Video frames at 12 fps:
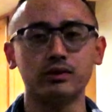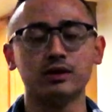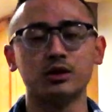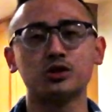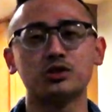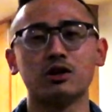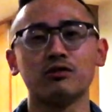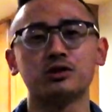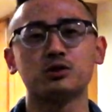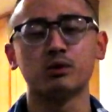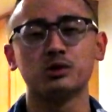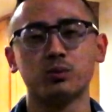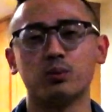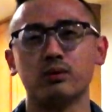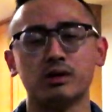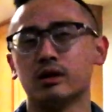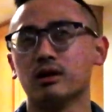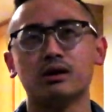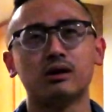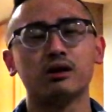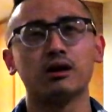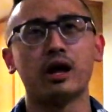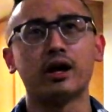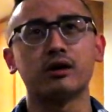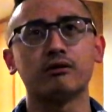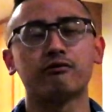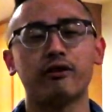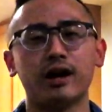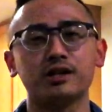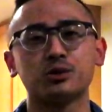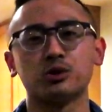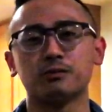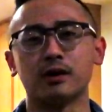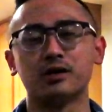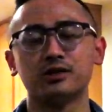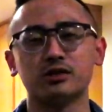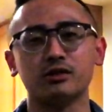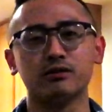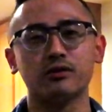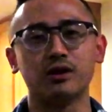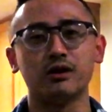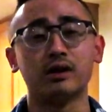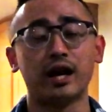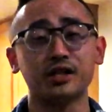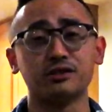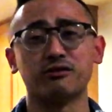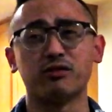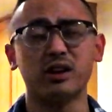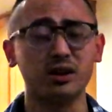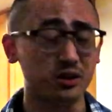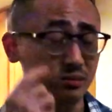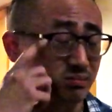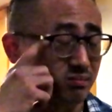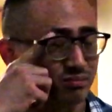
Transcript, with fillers: their service was like fast, responsive, nice and friendly.